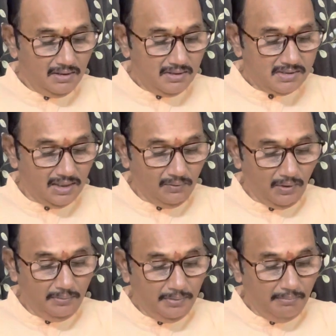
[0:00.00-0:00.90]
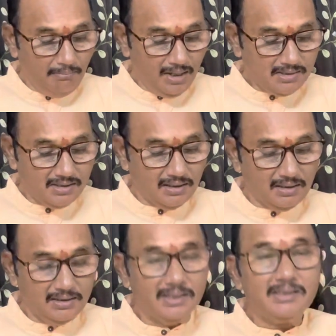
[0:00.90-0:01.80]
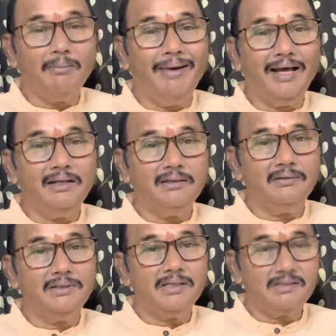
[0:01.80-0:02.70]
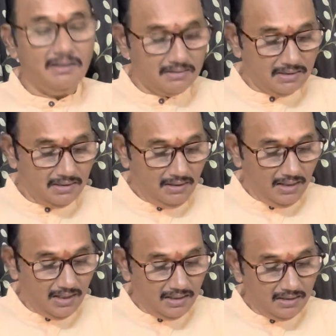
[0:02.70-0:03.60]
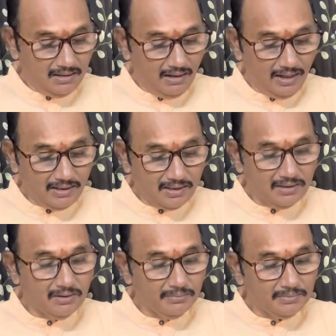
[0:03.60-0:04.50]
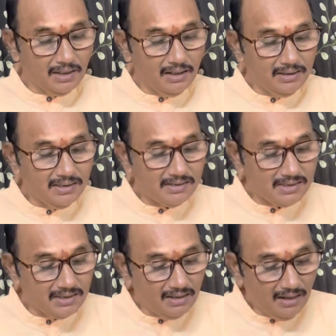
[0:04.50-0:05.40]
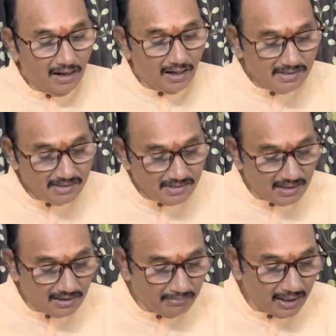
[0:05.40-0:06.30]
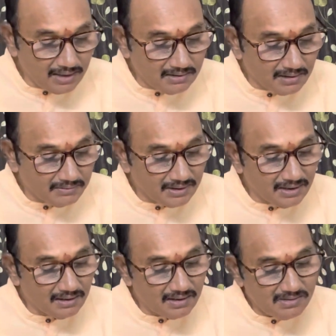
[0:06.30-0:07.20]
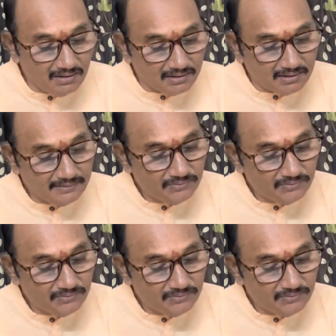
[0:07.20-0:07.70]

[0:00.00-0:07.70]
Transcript: Saurav Bhaskar, he is the manager of the resort. And Ankit Gupta, he is the assistant manager of the resort.